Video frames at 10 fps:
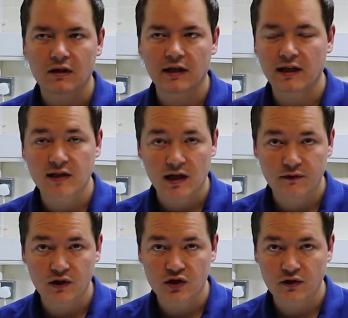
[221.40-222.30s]
the exact
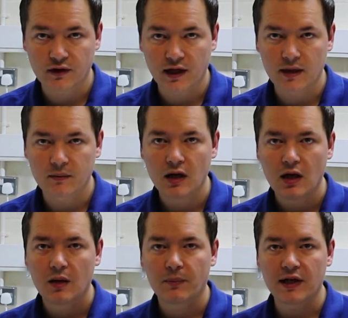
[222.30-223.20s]
version of the game,
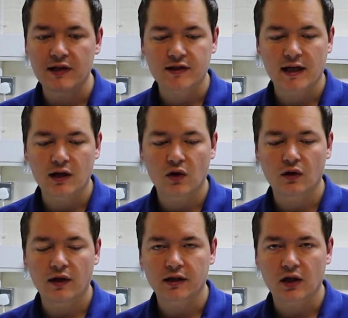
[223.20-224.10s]
but it's a
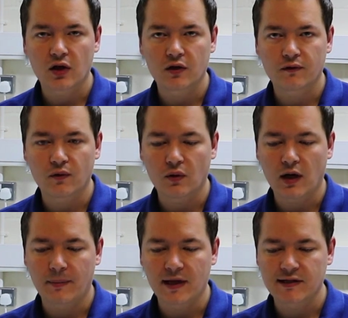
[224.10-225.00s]
online code for
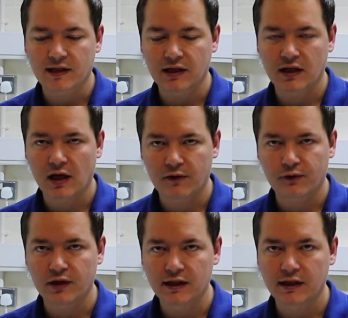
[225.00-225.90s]
a basically a
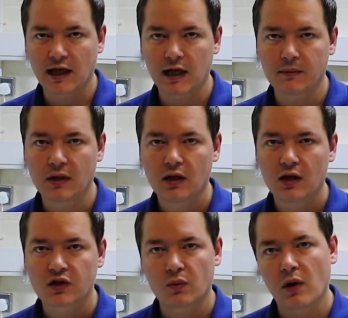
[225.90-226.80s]
free game.
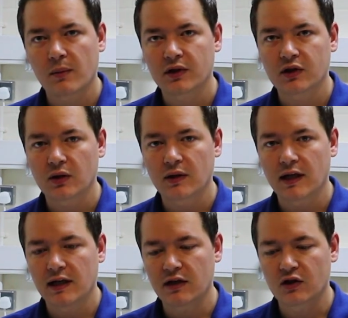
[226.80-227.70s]
So what I'm going to do
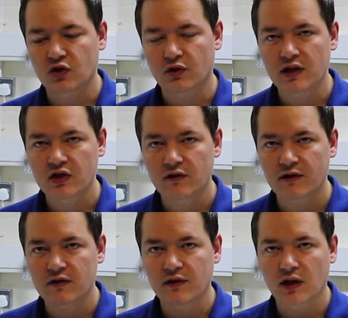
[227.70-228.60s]
in the duration of
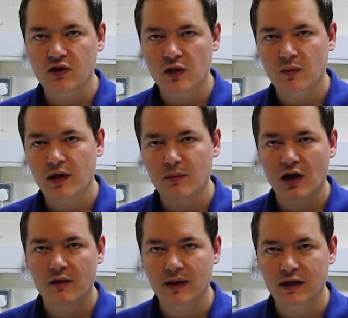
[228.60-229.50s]
this video somewhere, it might
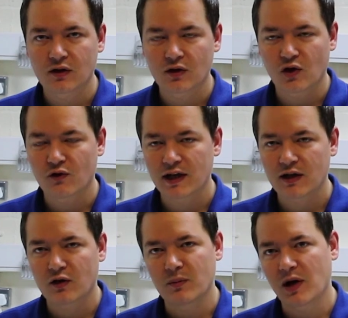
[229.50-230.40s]
have been already
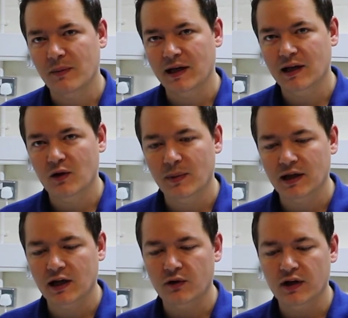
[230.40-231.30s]
or it might be a little bit
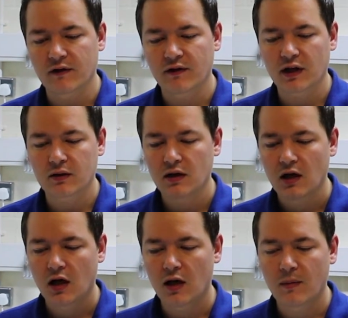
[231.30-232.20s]
later on in the video,
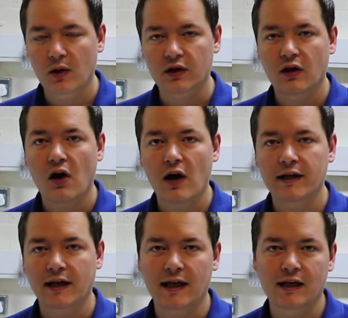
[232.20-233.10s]
um, I'm going to hide
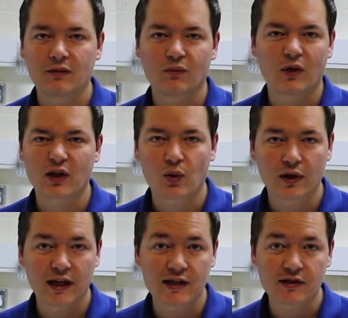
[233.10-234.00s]
a what they call
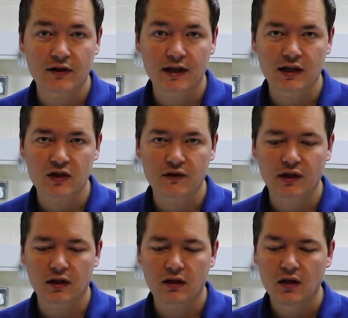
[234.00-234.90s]
an Easter egg in this
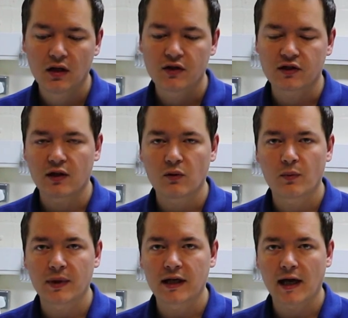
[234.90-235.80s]
video. So there will
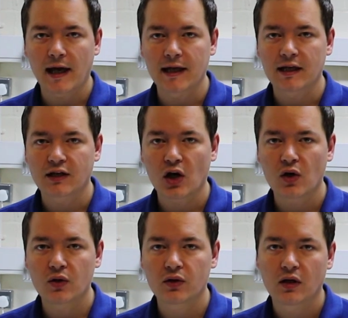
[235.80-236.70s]
be a
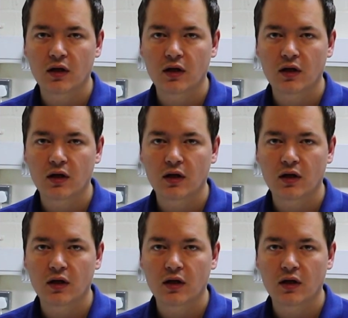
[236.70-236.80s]
code